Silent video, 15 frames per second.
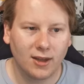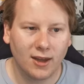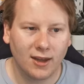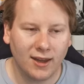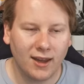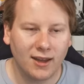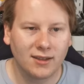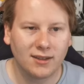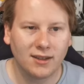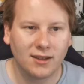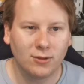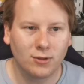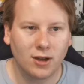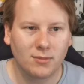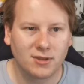again, it
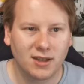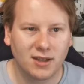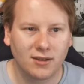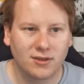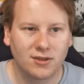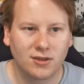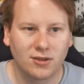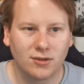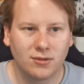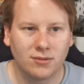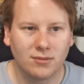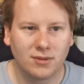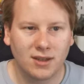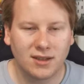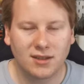all comes down
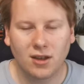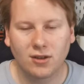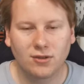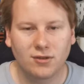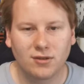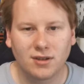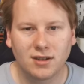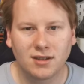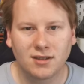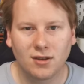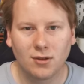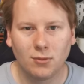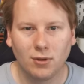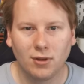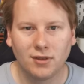to these countries
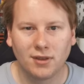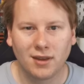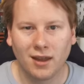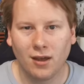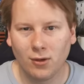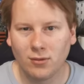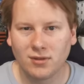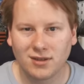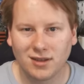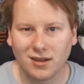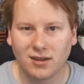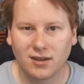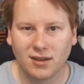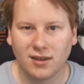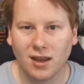want their own
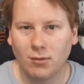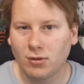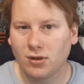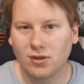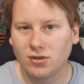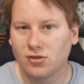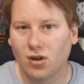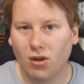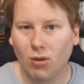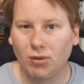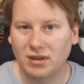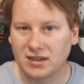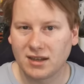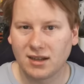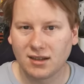silicon. They want to control
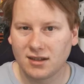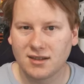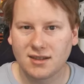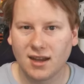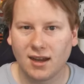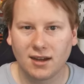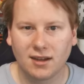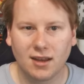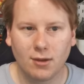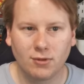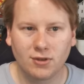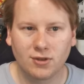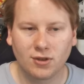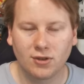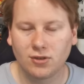the silicon stack. They
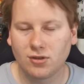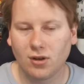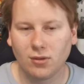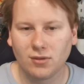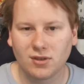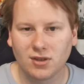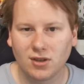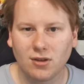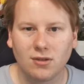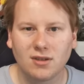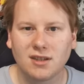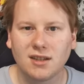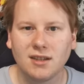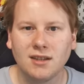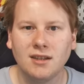want to control the
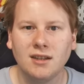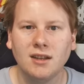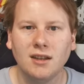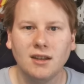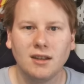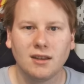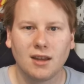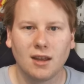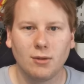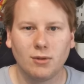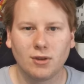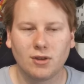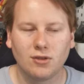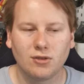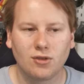security, They want
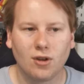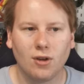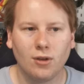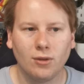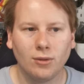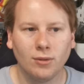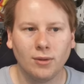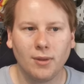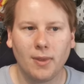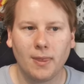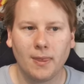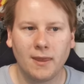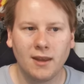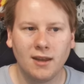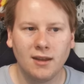to control
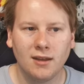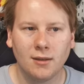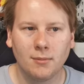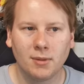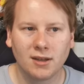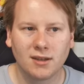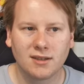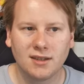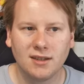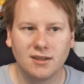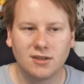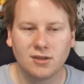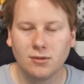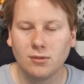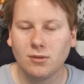the ability
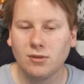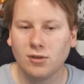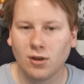to